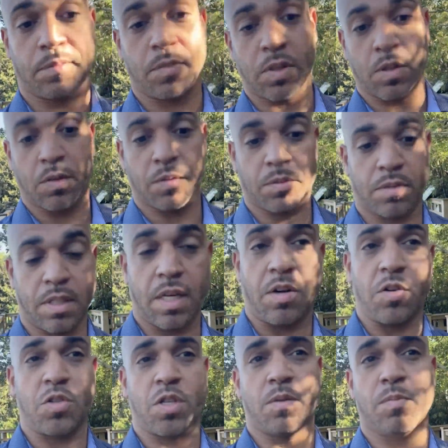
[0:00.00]
you know, the
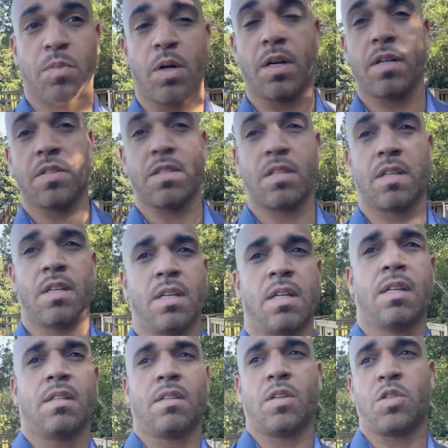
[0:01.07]
energy and buzz
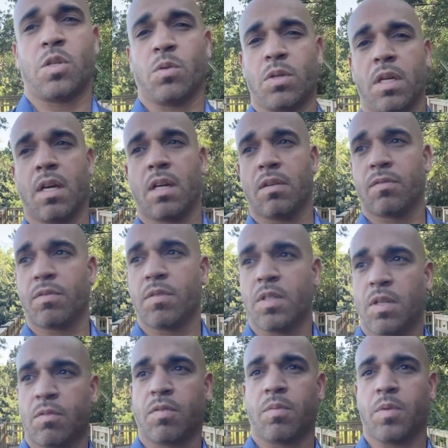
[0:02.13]
that you would get,
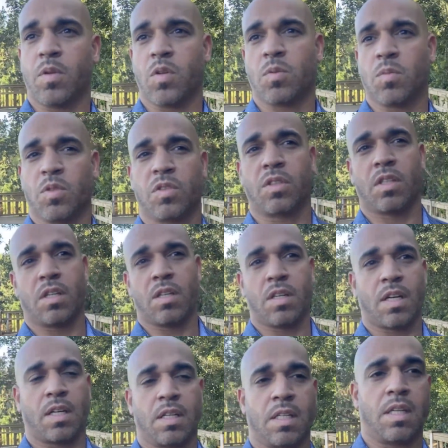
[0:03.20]
you know, from a normal city, you're
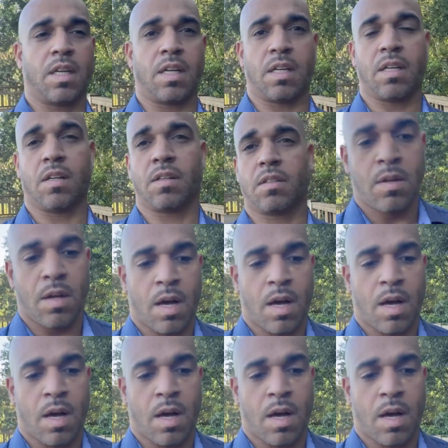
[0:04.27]
not gonna get it here.